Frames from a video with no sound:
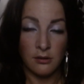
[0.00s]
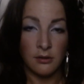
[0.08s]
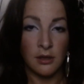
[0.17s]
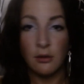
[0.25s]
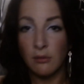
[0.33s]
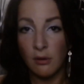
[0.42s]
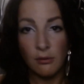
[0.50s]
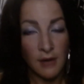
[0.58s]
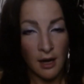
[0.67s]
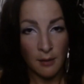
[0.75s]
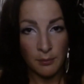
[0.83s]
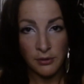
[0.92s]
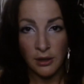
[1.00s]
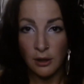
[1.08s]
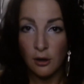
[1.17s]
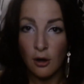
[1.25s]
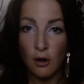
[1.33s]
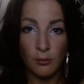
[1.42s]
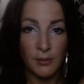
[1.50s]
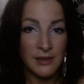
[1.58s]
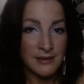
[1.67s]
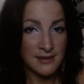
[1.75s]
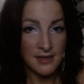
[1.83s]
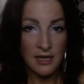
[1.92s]
the grown-up to come and
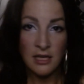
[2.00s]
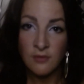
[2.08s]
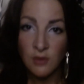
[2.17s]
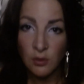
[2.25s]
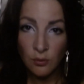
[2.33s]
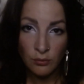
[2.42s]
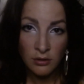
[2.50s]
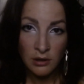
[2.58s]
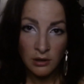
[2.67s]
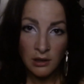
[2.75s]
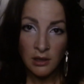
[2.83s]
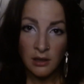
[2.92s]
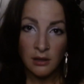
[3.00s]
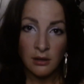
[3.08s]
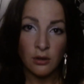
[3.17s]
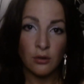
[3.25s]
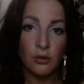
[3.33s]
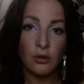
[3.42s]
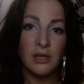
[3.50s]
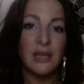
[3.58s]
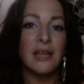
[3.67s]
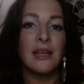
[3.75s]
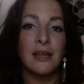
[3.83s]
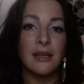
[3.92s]
save you. You don't
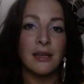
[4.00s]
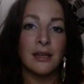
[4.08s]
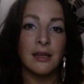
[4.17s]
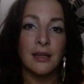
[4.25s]
need